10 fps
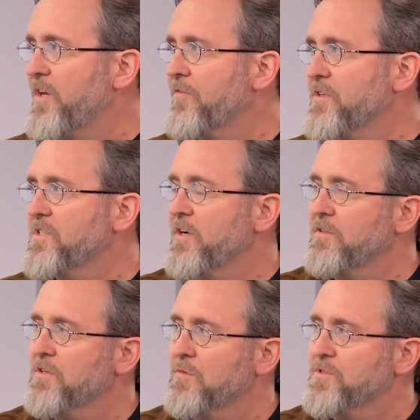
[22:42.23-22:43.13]
a difference here
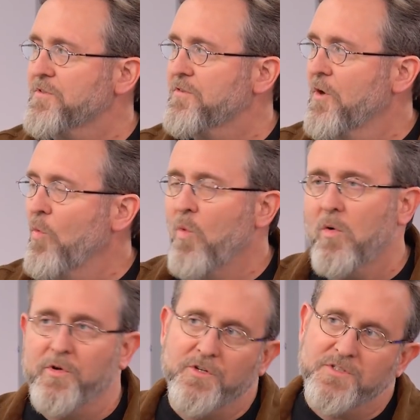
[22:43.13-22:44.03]
in terms of
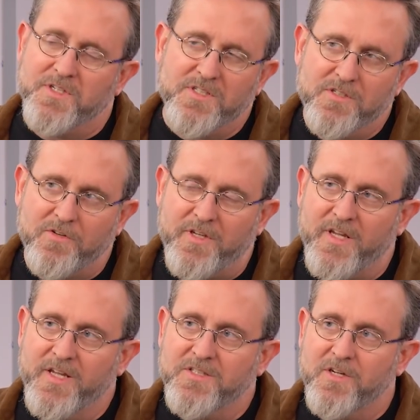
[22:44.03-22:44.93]
what we're using Cisco
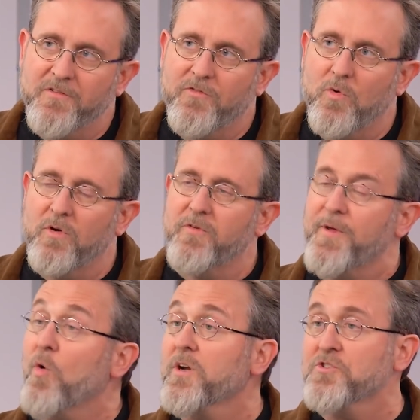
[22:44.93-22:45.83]
DNA Center for from the
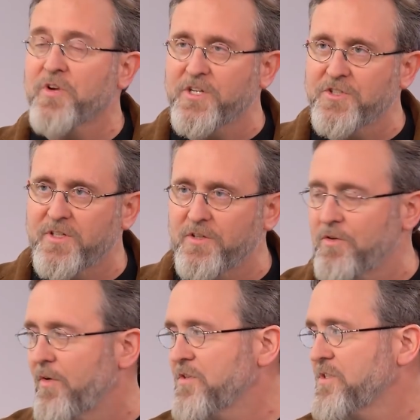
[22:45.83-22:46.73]
orchestration, and
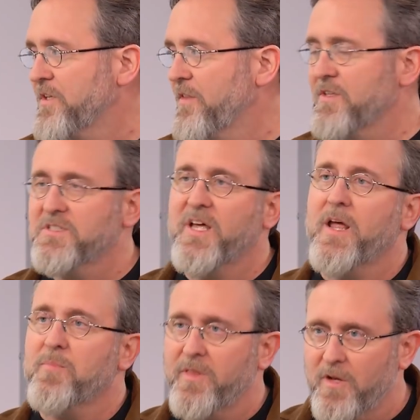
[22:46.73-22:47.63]
you obviously did the setup and the